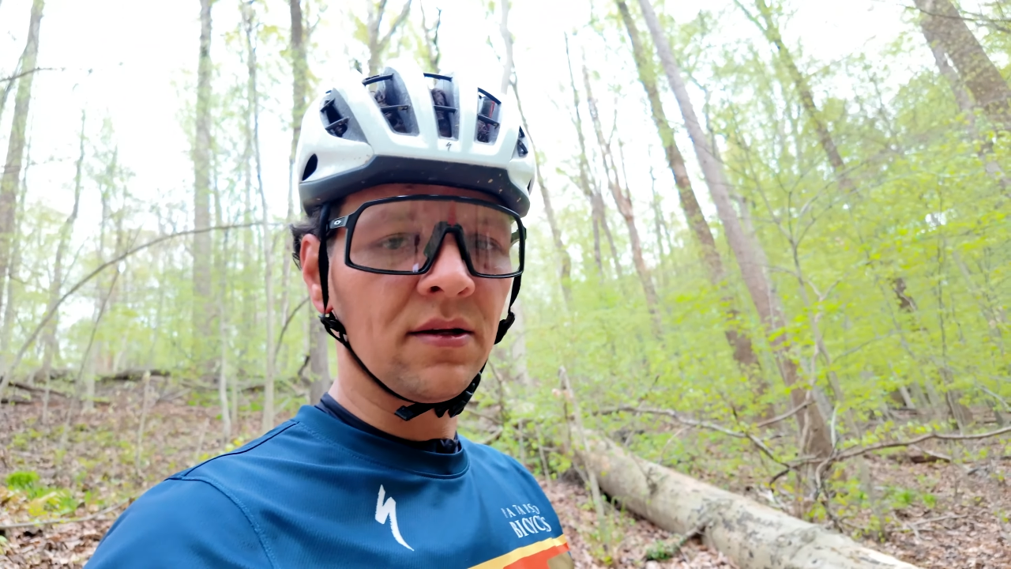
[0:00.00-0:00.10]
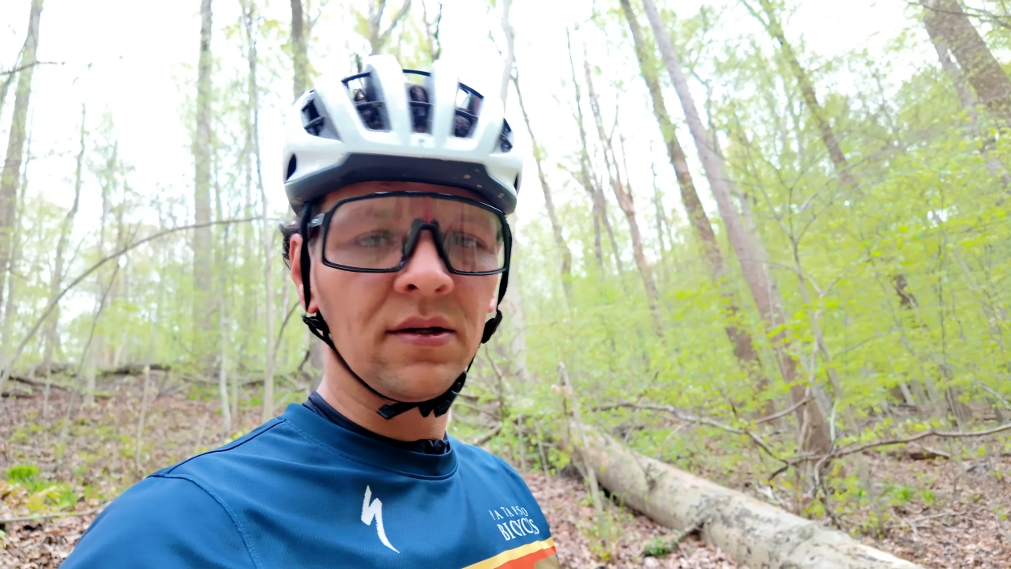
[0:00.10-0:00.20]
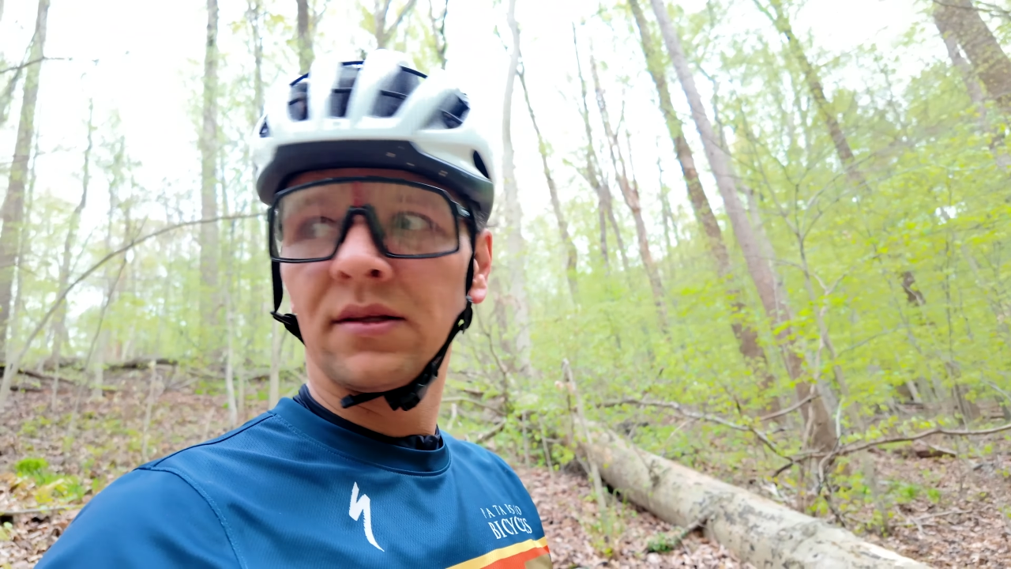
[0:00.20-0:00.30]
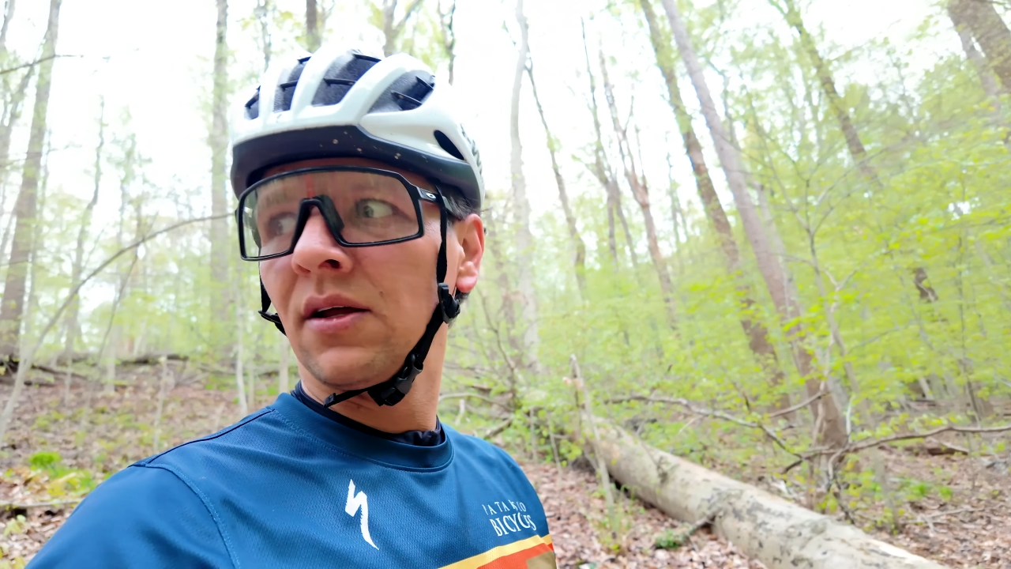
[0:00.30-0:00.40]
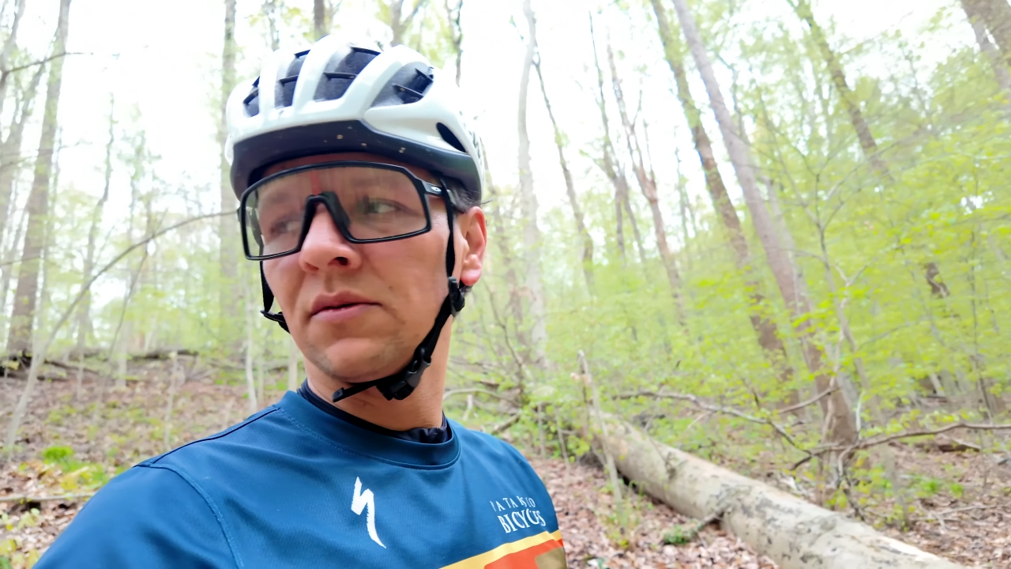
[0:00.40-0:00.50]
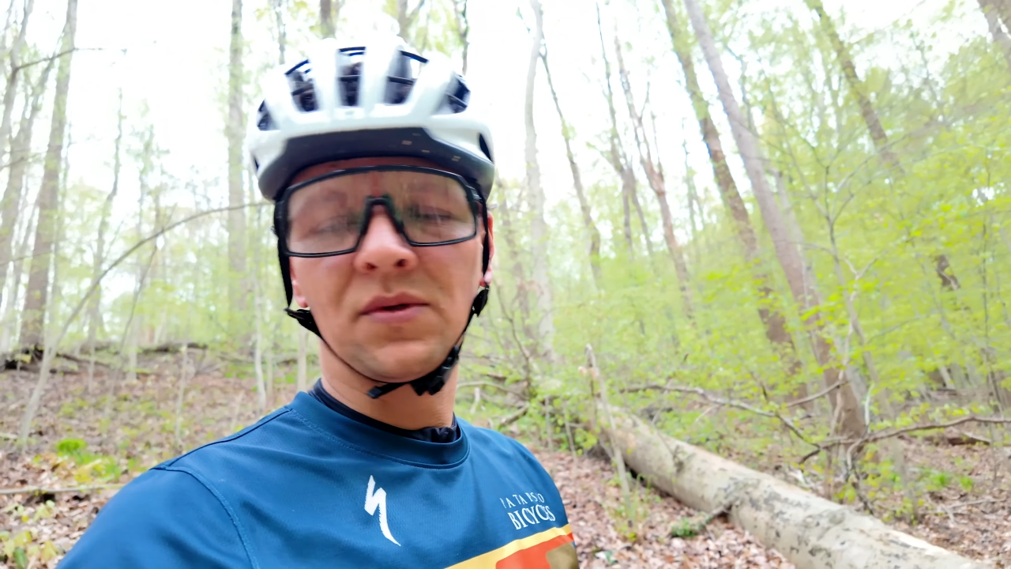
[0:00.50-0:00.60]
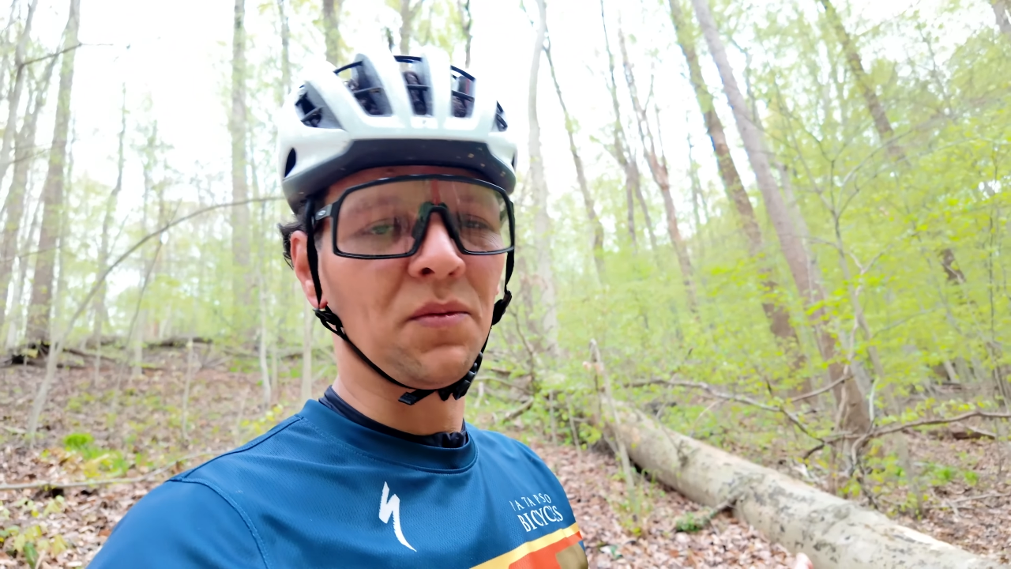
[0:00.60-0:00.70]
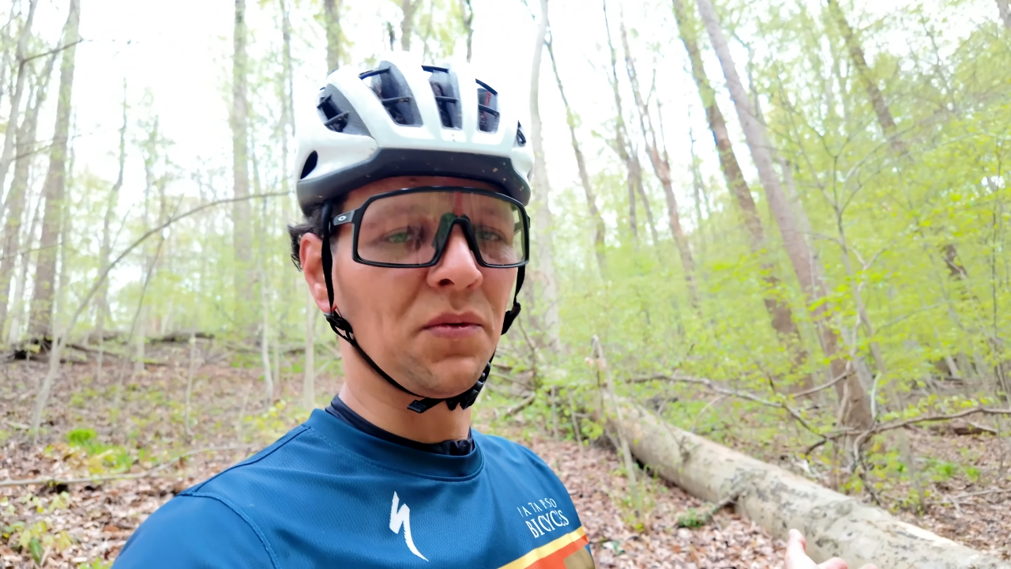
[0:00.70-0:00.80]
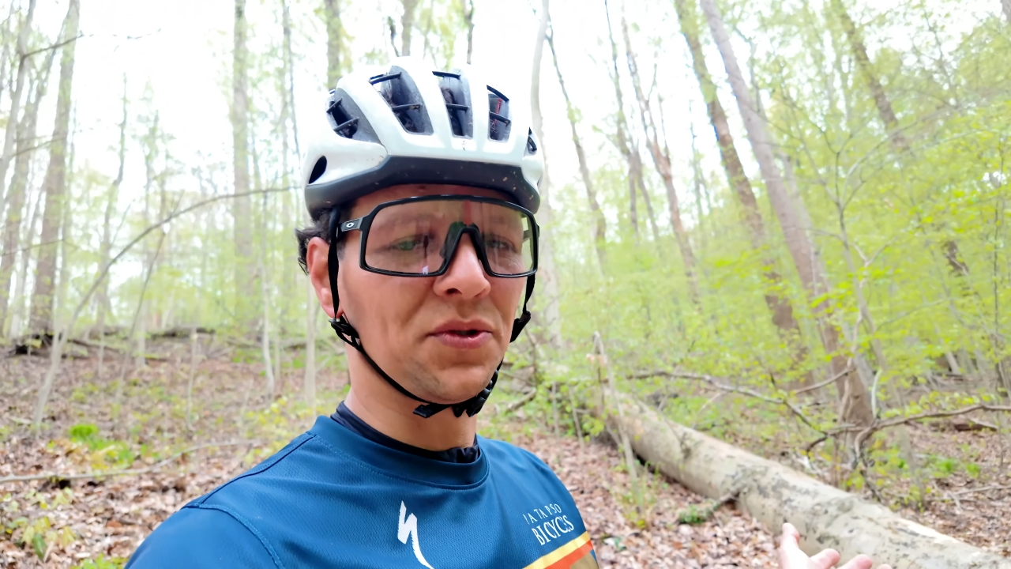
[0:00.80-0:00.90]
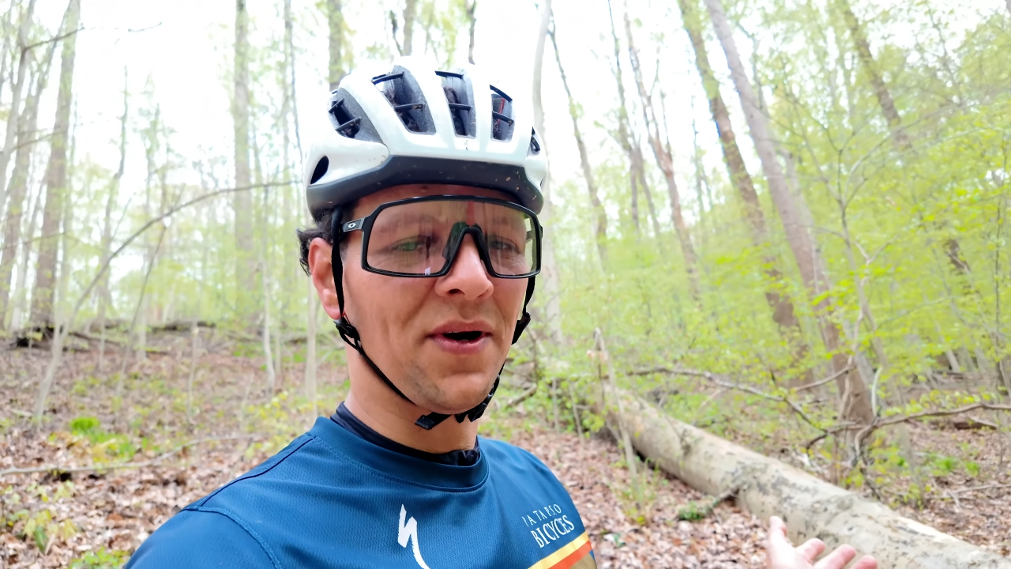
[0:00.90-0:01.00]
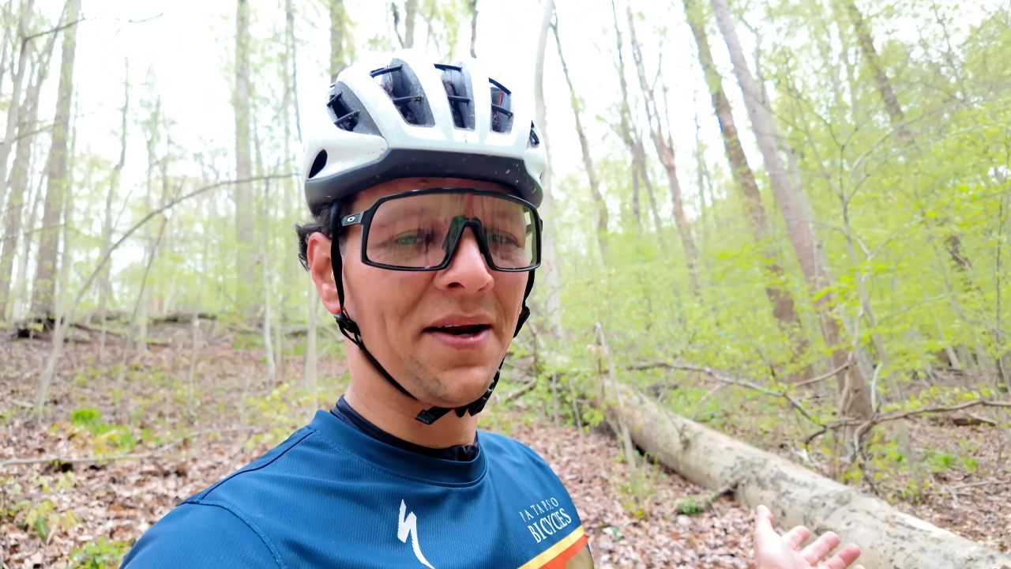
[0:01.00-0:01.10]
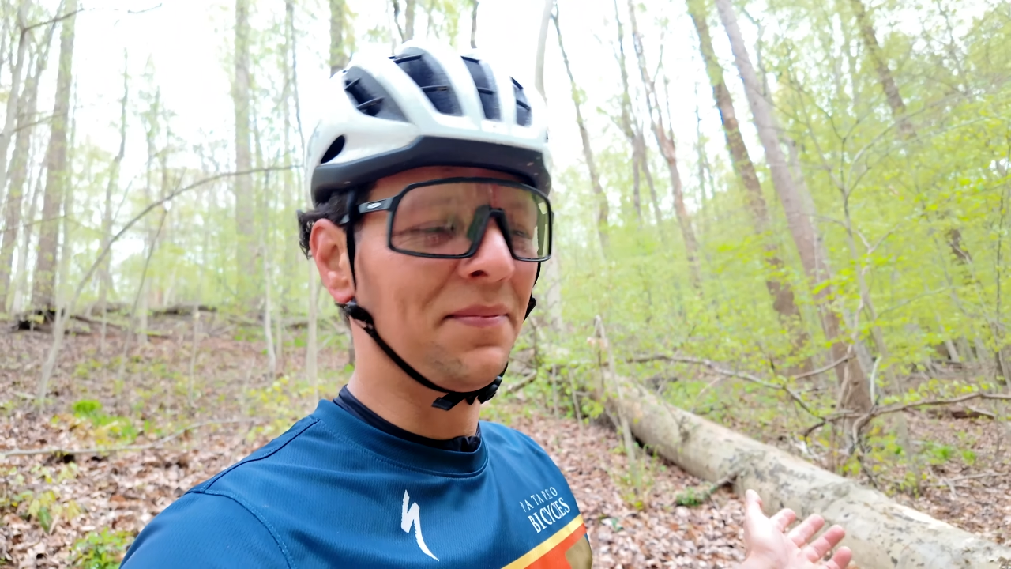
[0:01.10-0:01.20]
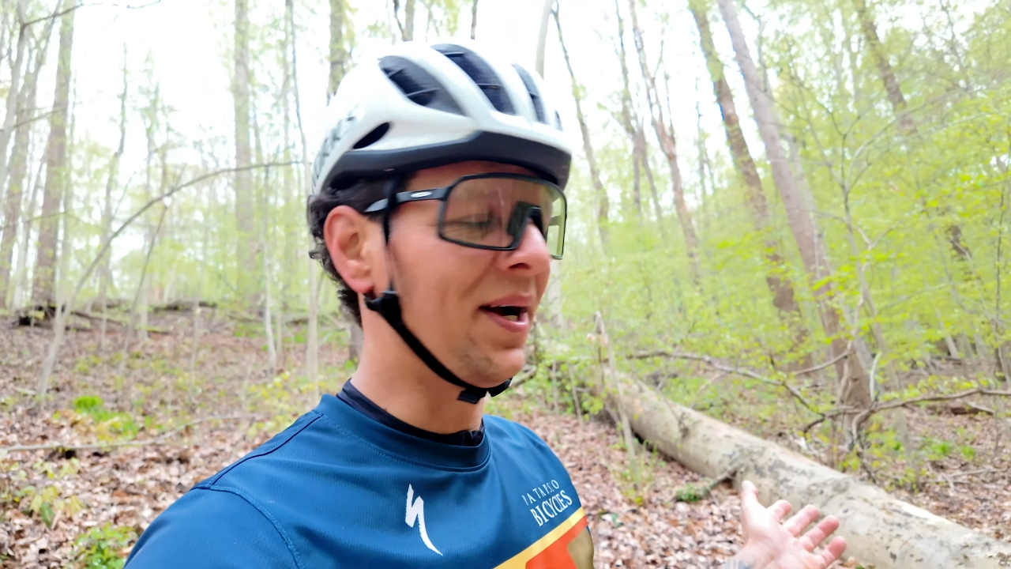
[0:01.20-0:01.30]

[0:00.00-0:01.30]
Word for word: Oh, I thought someone was riding